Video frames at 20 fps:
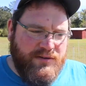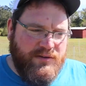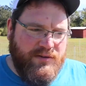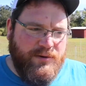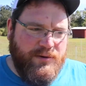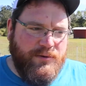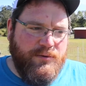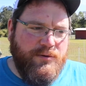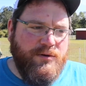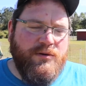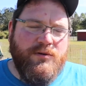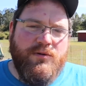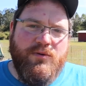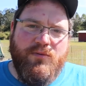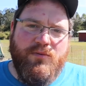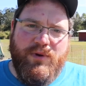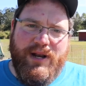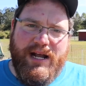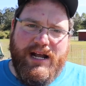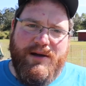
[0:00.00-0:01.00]
So
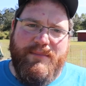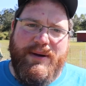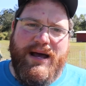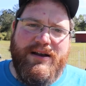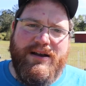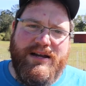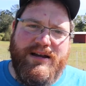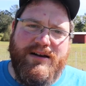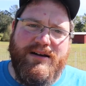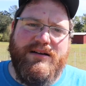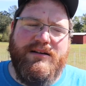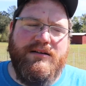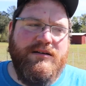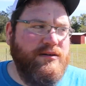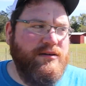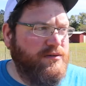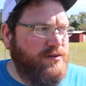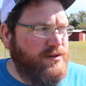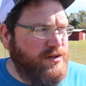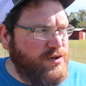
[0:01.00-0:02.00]
when I come out here,
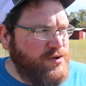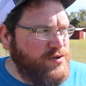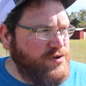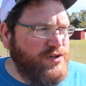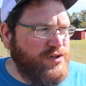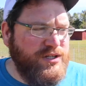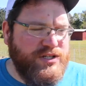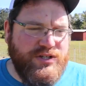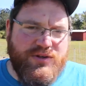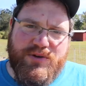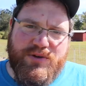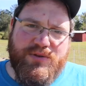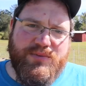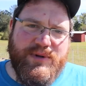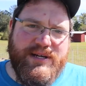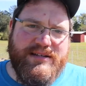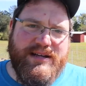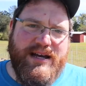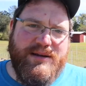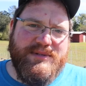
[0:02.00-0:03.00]
usually 2 to
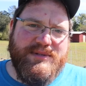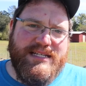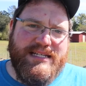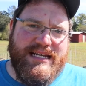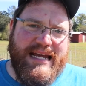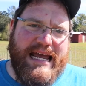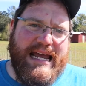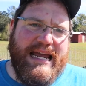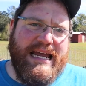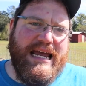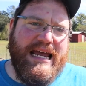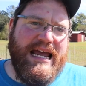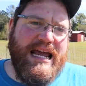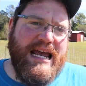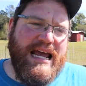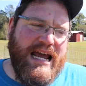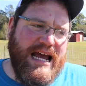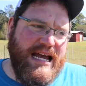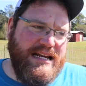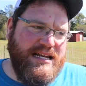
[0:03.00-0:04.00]
3 times a day,
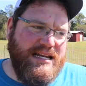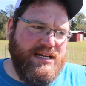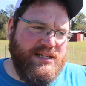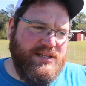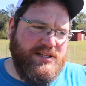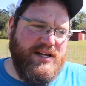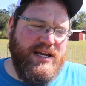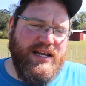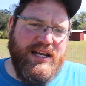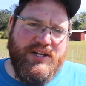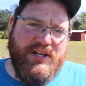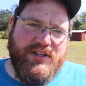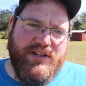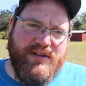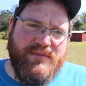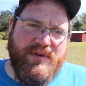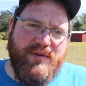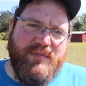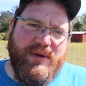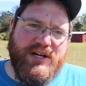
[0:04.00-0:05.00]
I take a look at each of
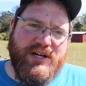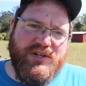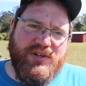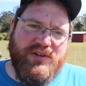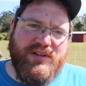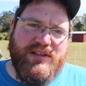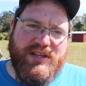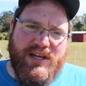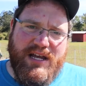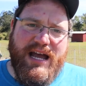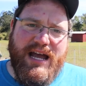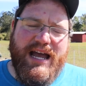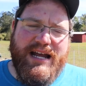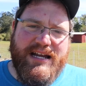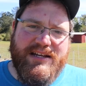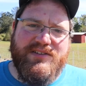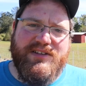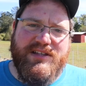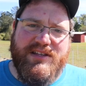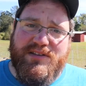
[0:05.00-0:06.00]
them and make sure that I
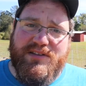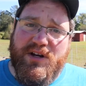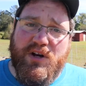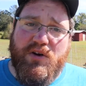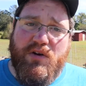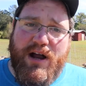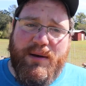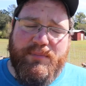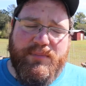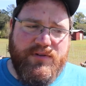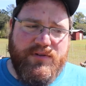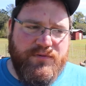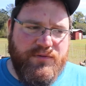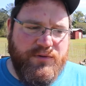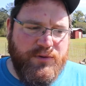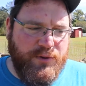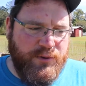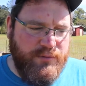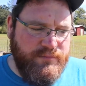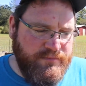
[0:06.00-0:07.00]
can see that their crop is
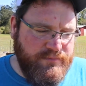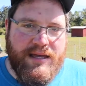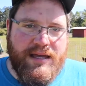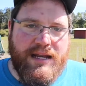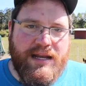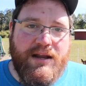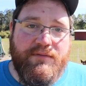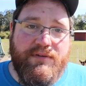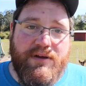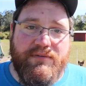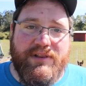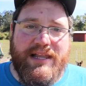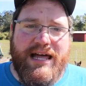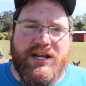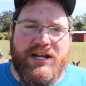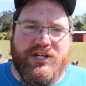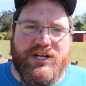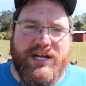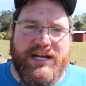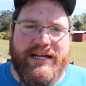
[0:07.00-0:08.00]
full. Now, if you have a lot
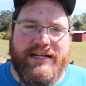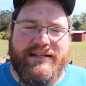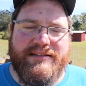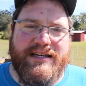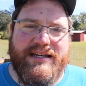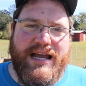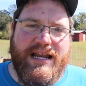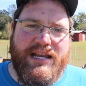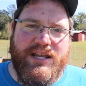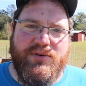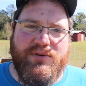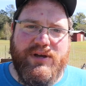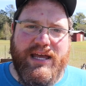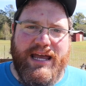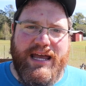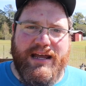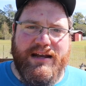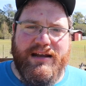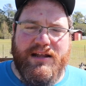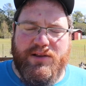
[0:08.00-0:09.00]
of chickens and you
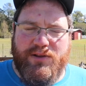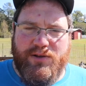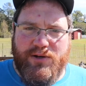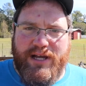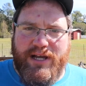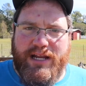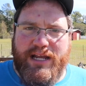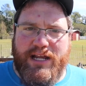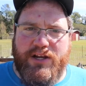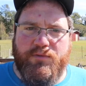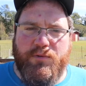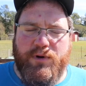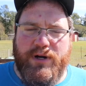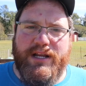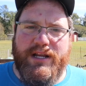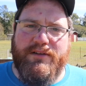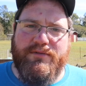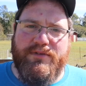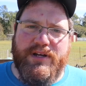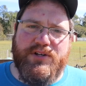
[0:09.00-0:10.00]
can't look at each one
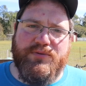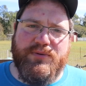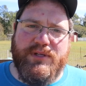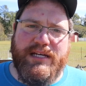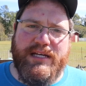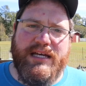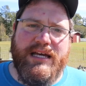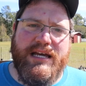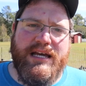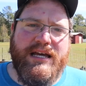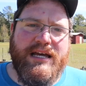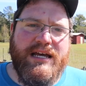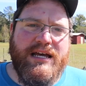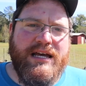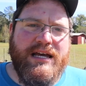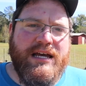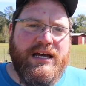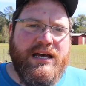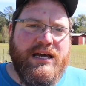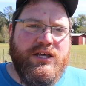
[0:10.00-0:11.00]
individually,
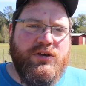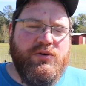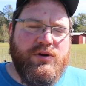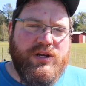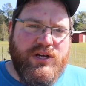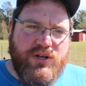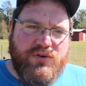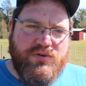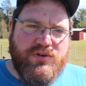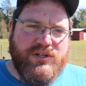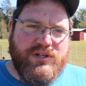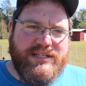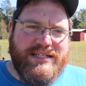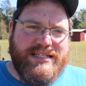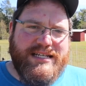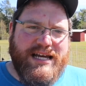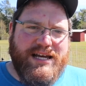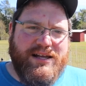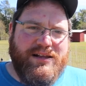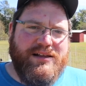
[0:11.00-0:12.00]
you can usually
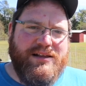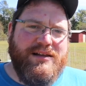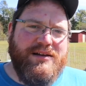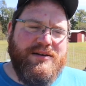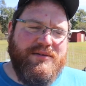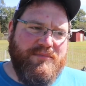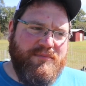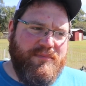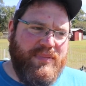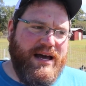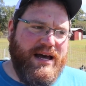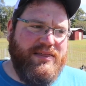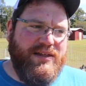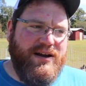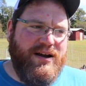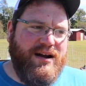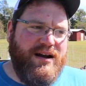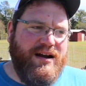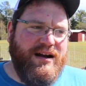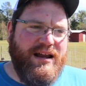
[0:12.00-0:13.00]
tell by
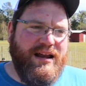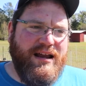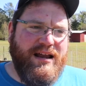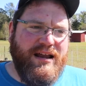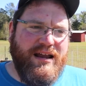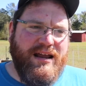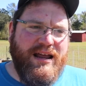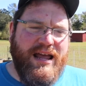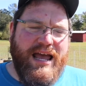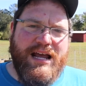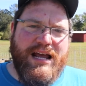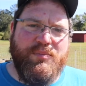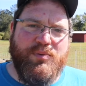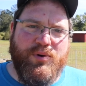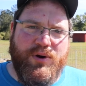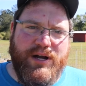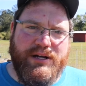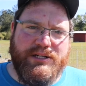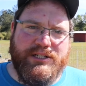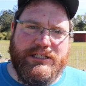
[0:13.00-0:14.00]
their egg
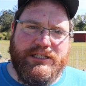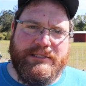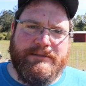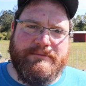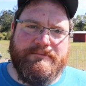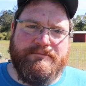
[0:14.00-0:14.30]
production.